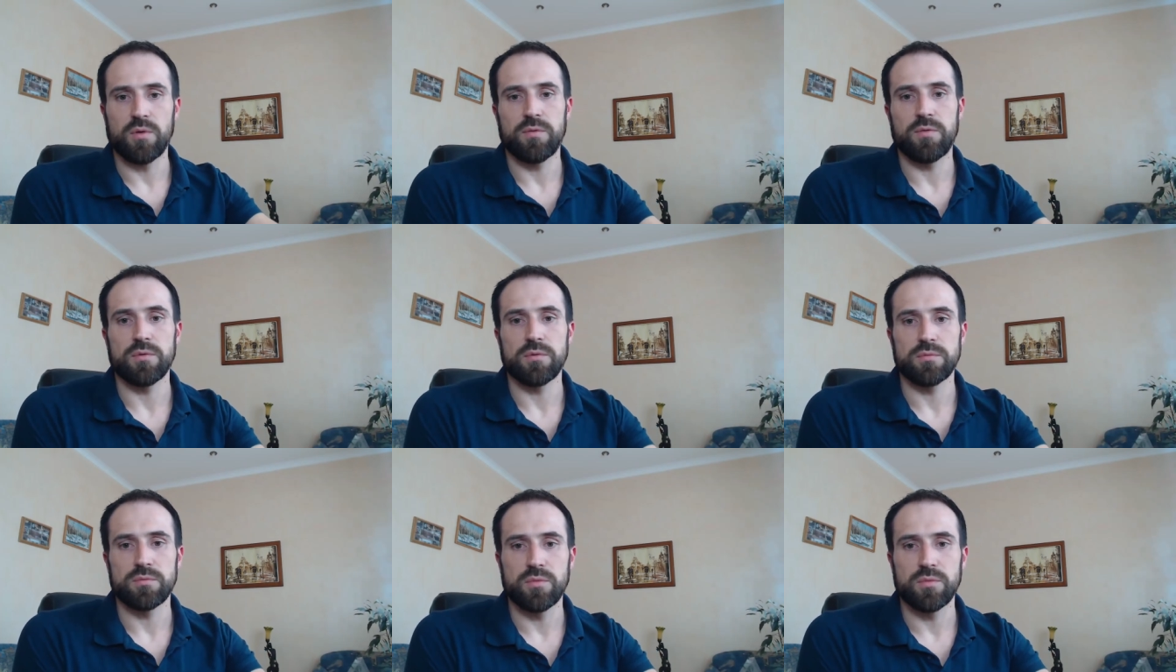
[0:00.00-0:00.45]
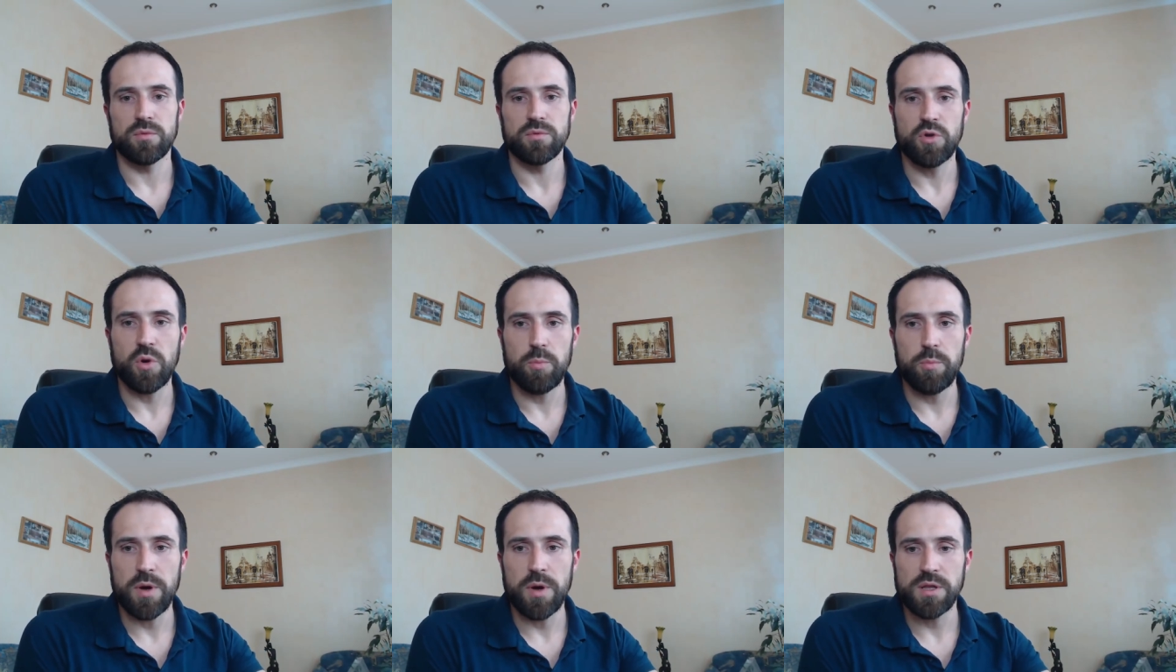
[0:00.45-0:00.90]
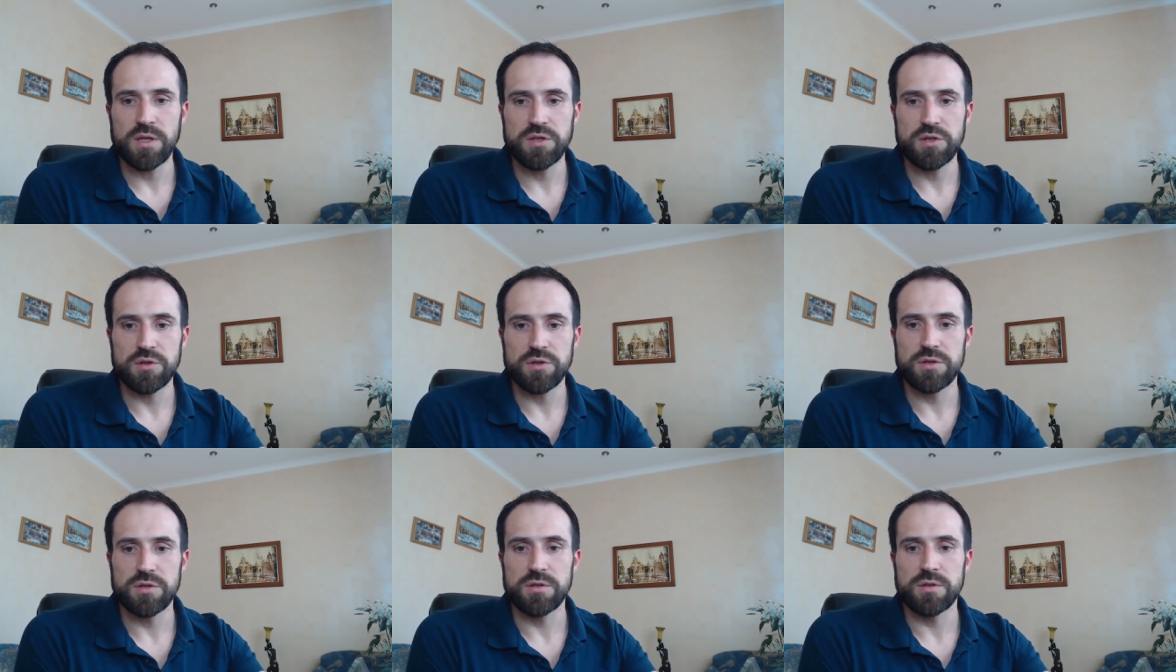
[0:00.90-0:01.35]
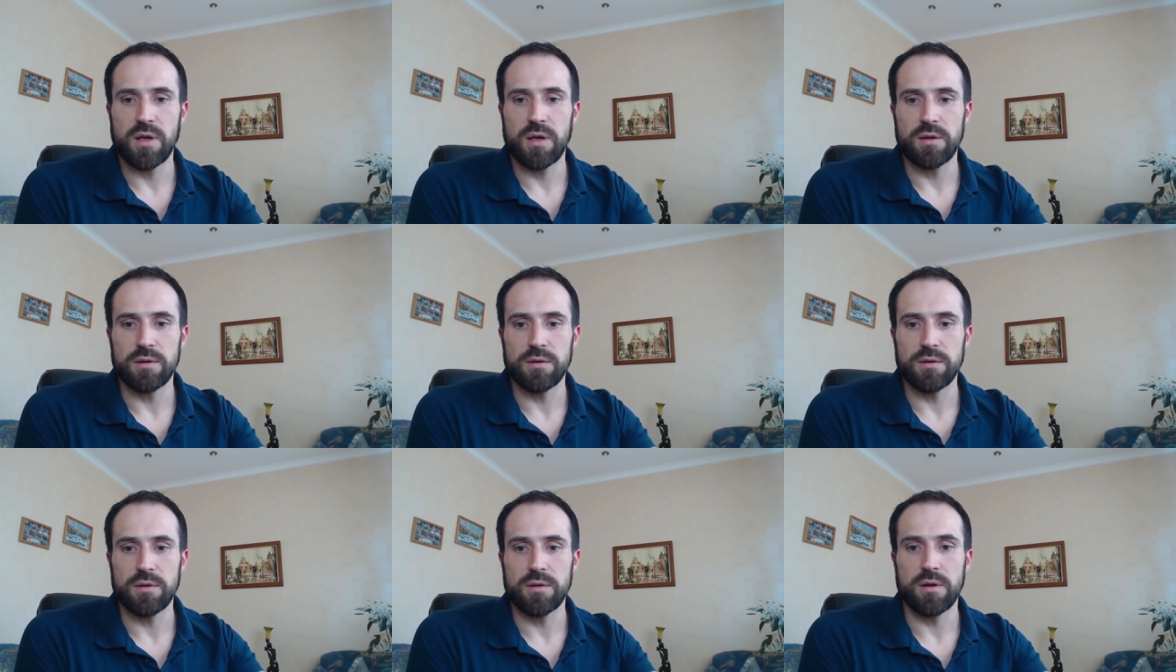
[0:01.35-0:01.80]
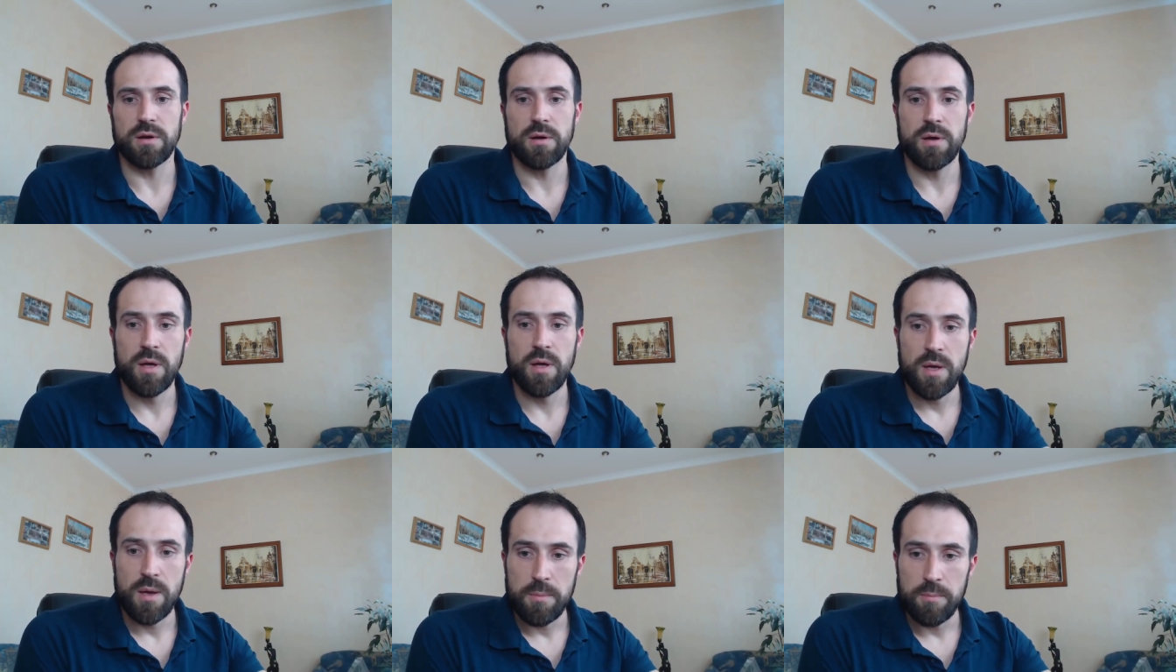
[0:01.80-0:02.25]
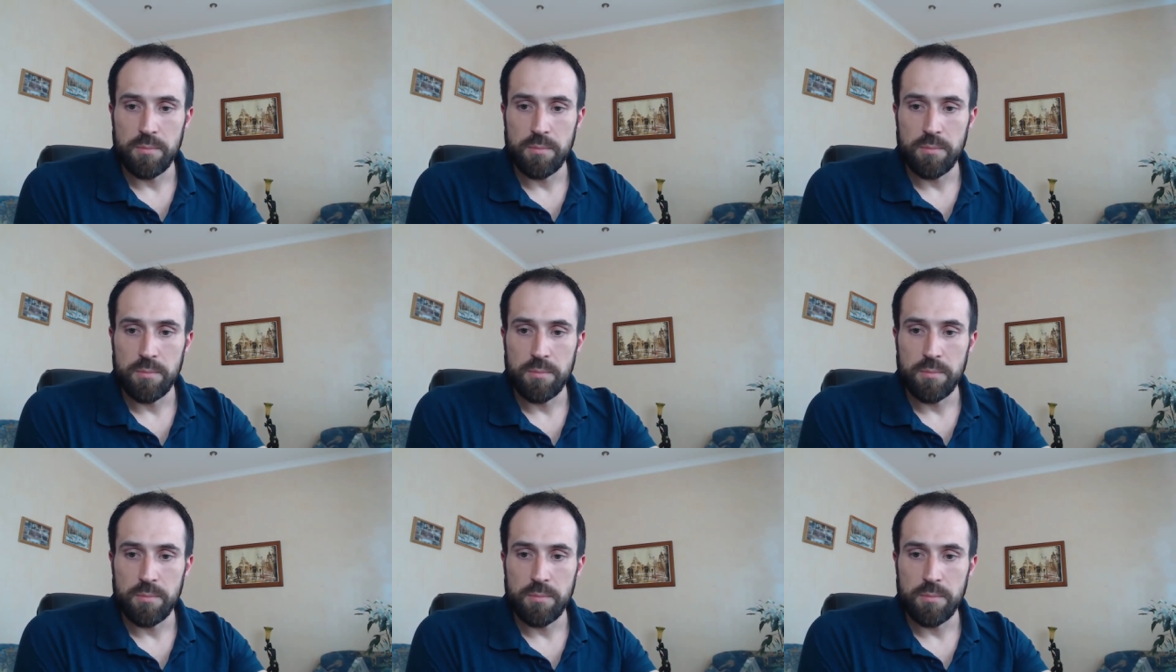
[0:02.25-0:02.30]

for top managers and uh,